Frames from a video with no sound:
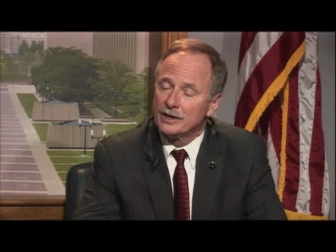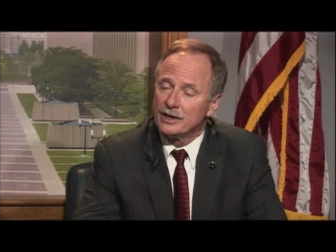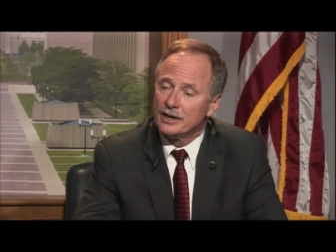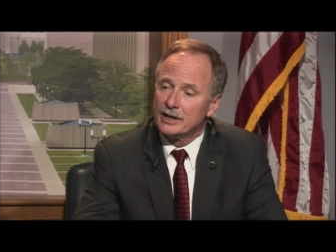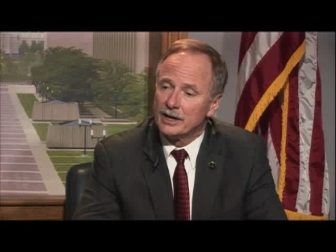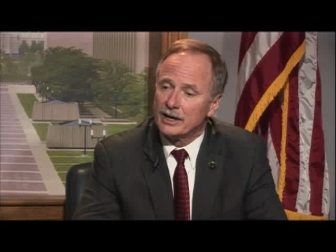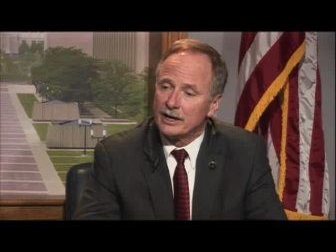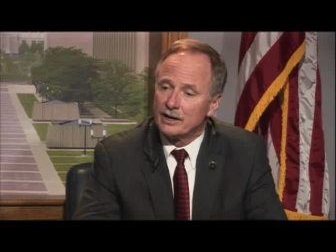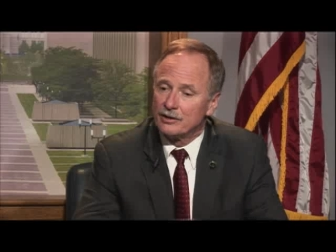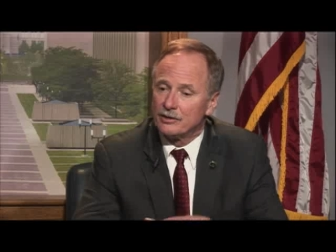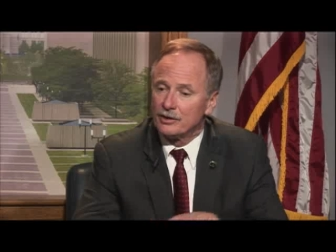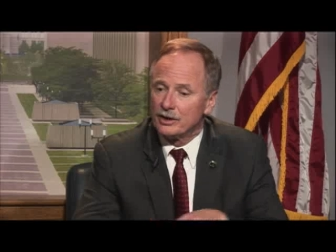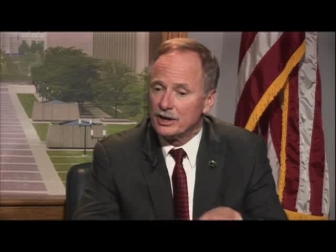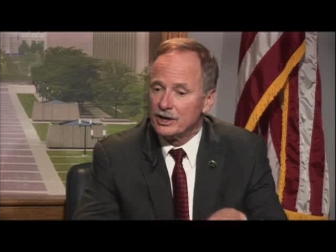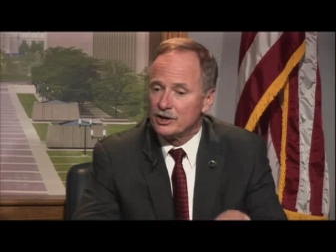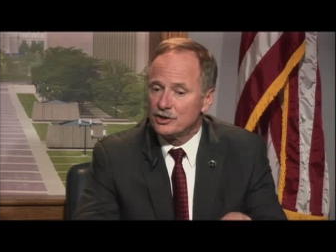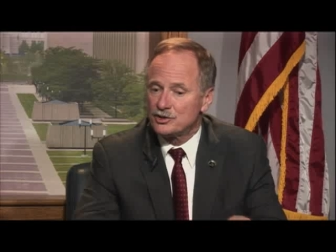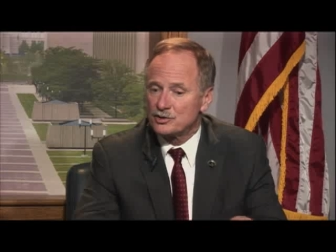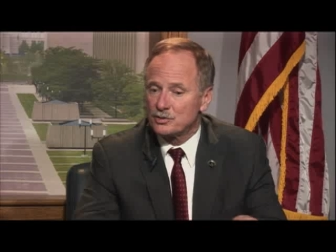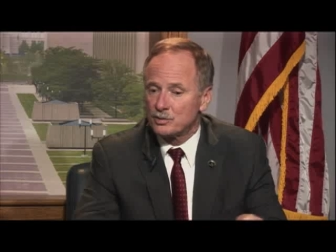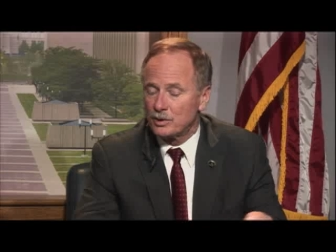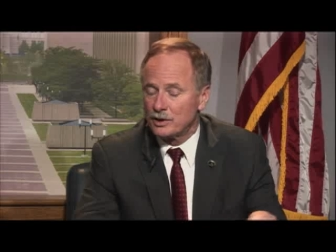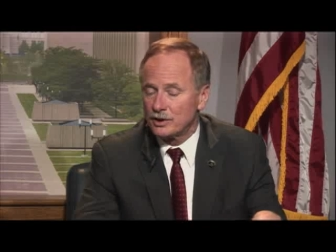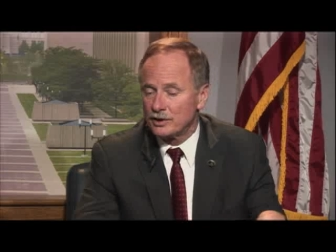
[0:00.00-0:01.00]
And
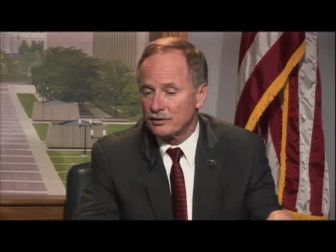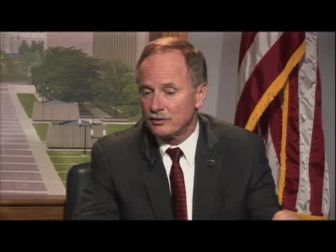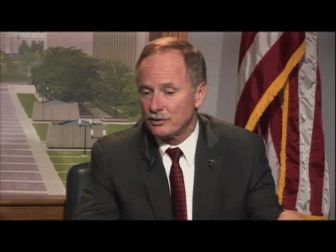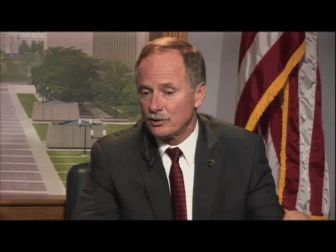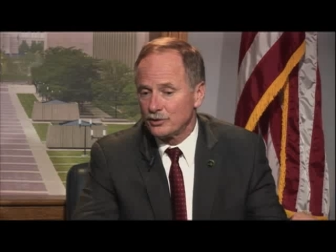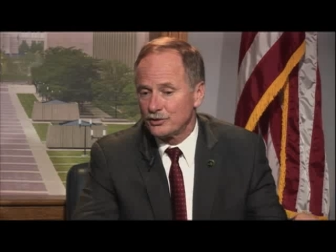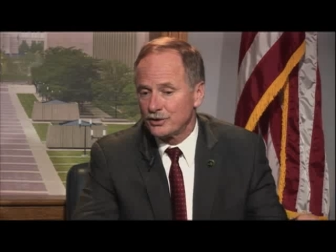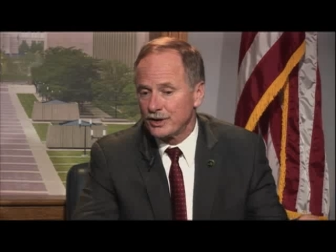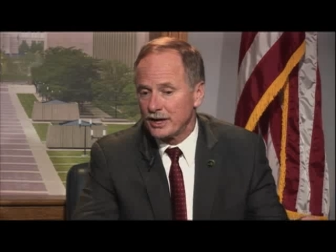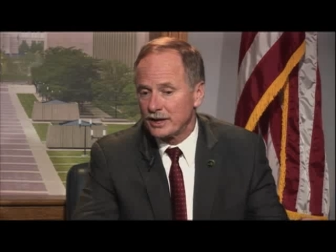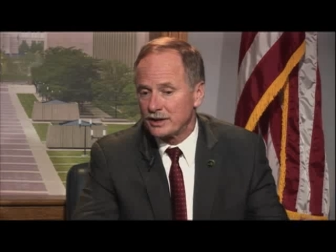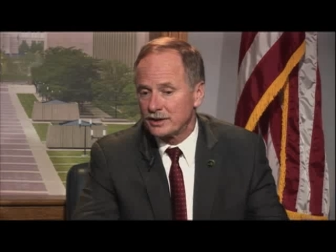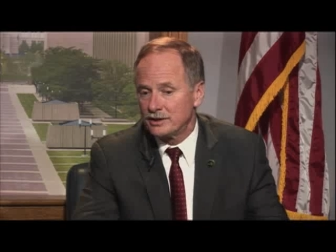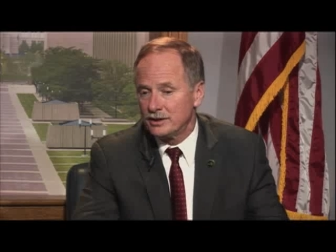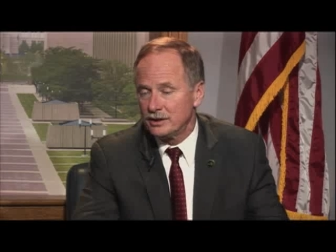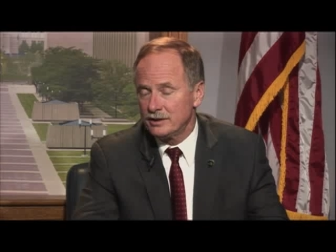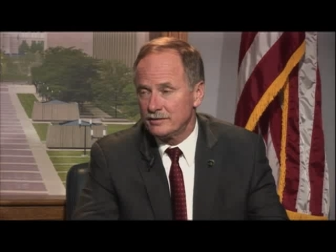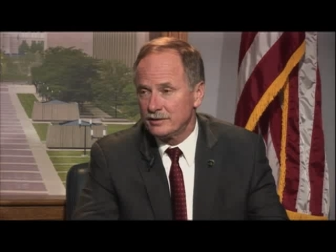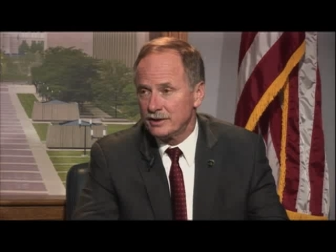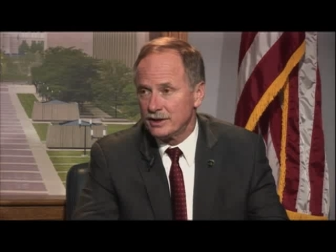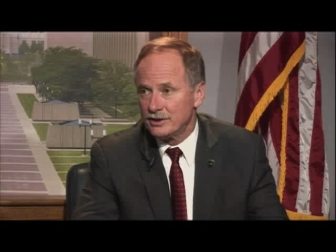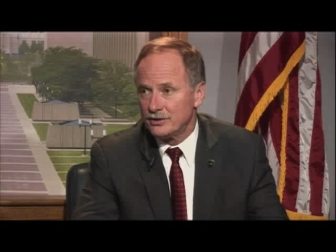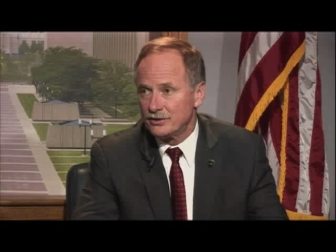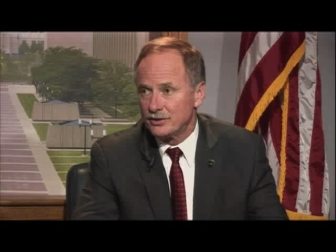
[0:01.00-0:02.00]
each one of those
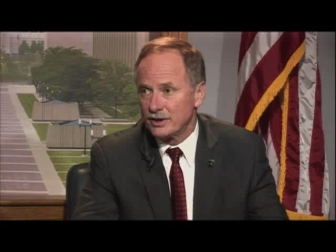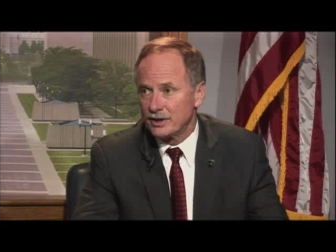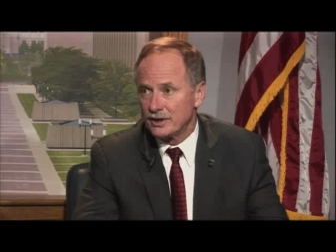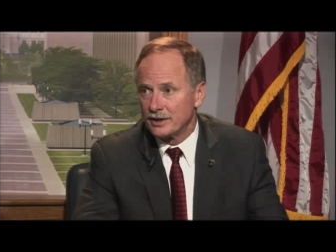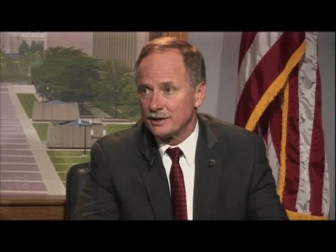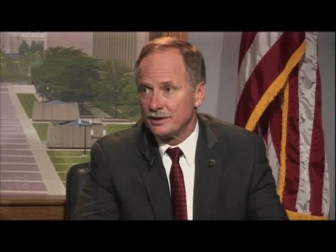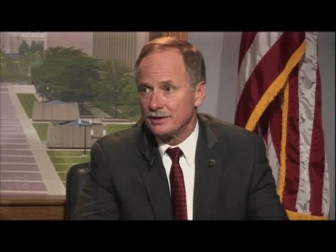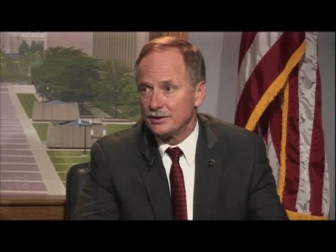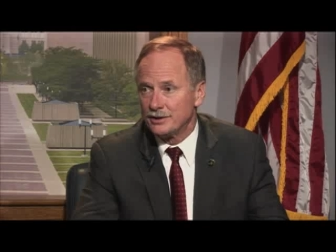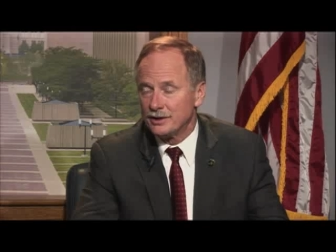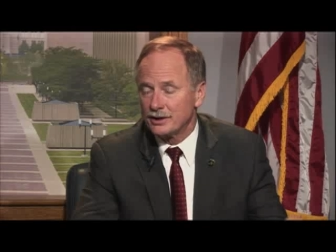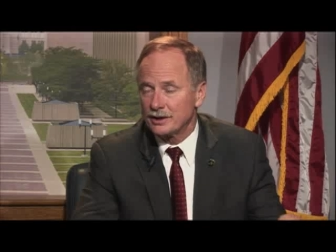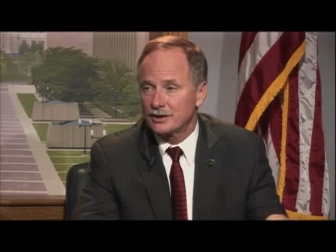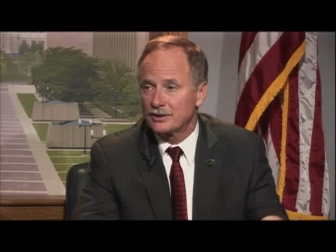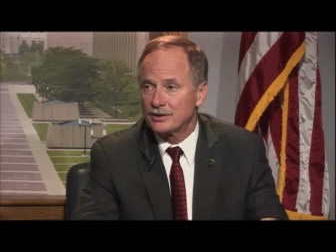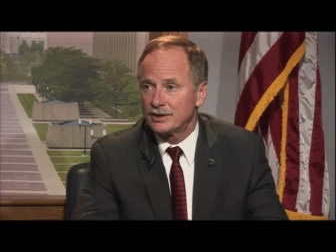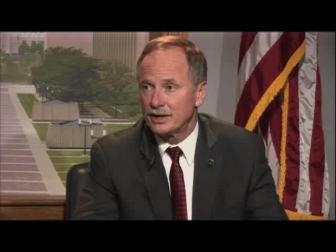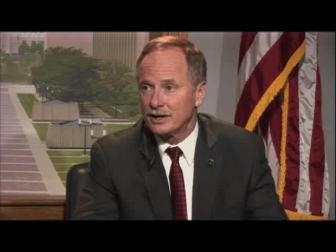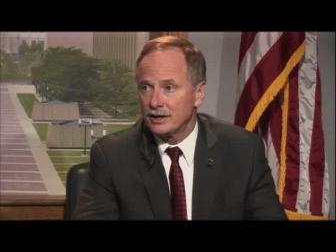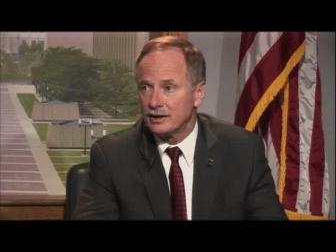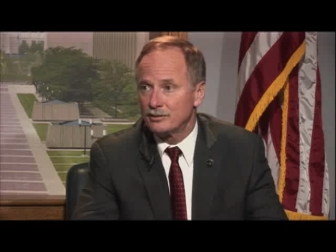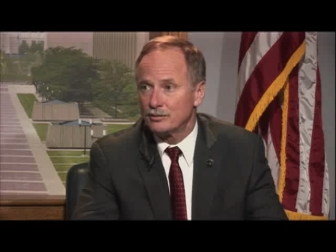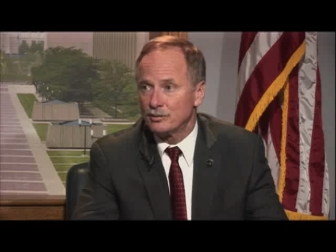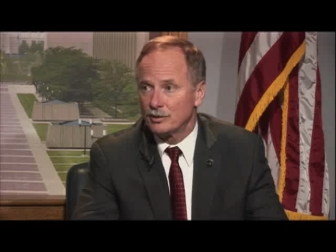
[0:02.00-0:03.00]
activities then
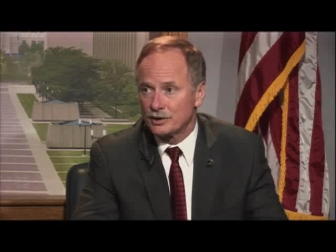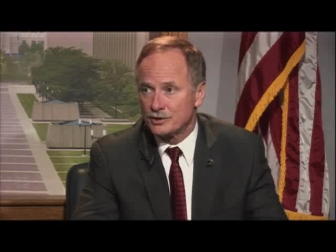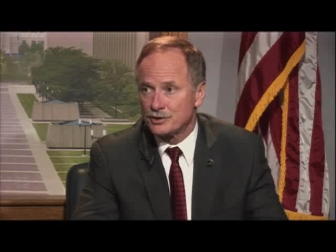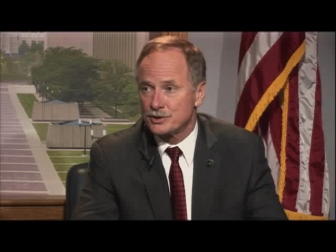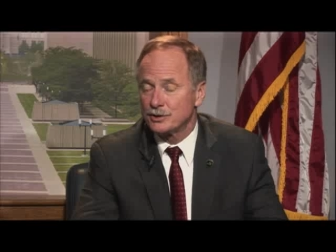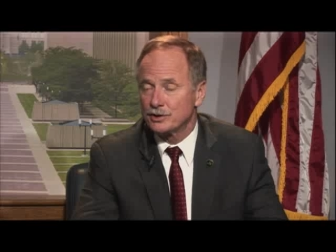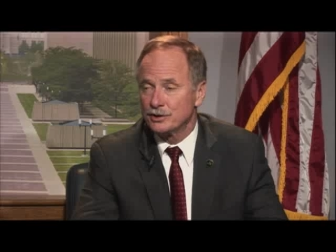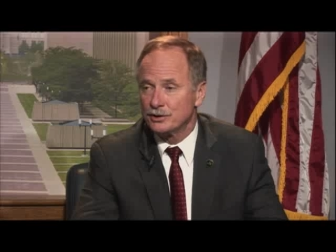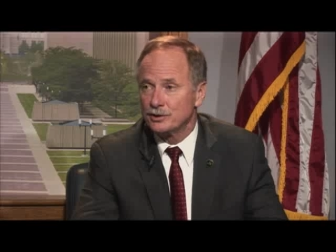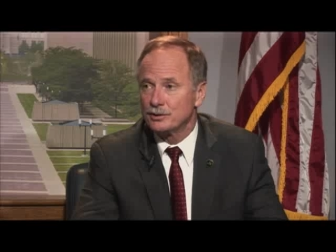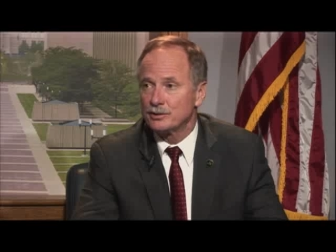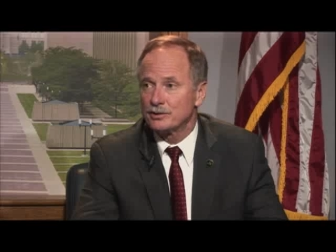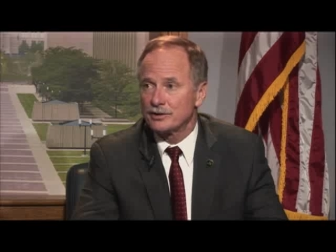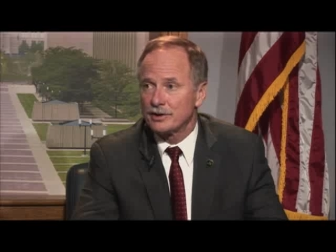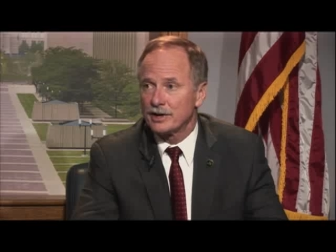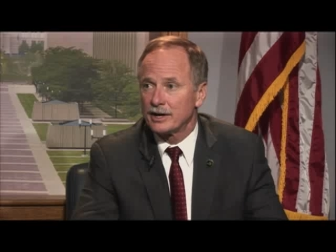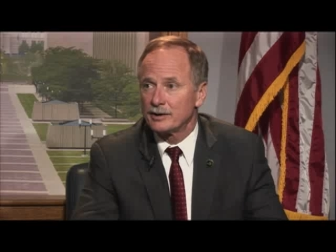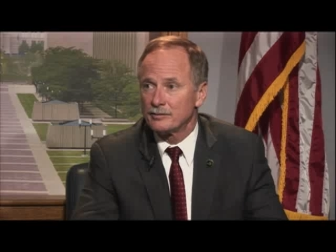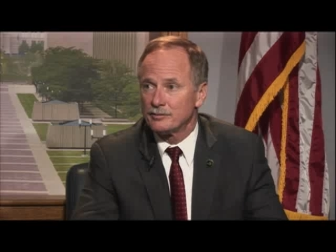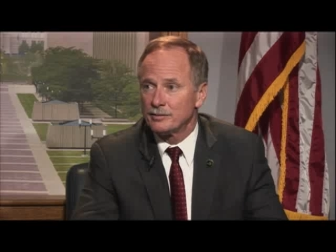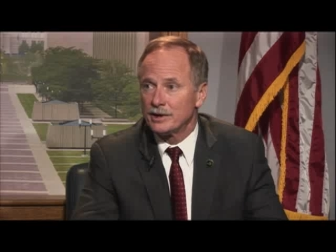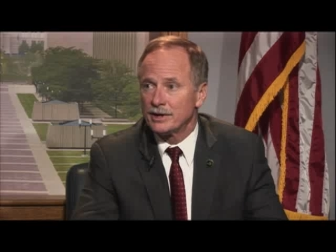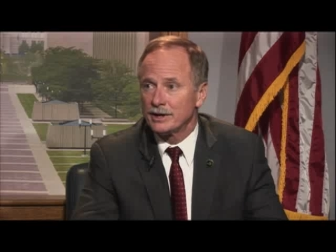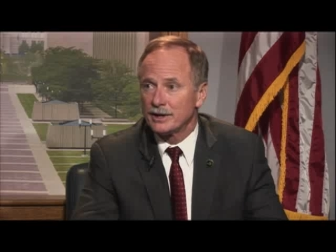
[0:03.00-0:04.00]
dictate what you can do with
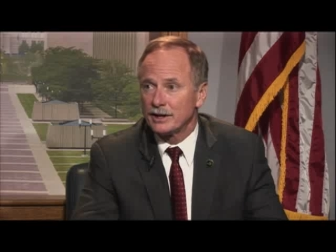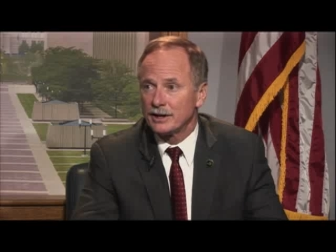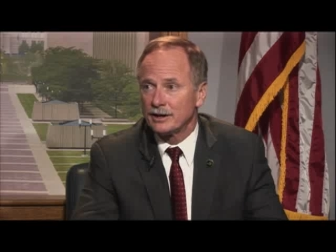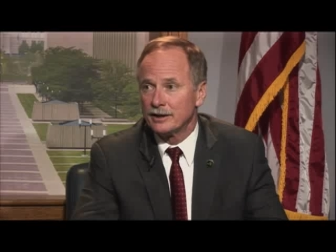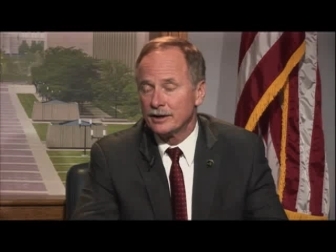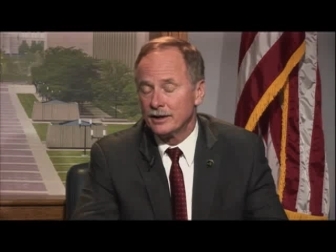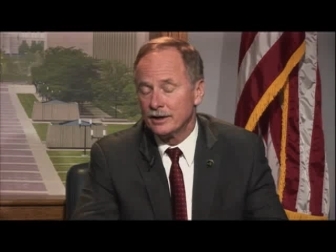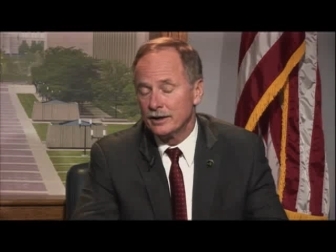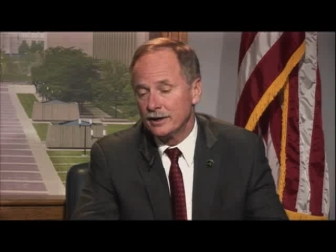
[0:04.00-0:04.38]
that money.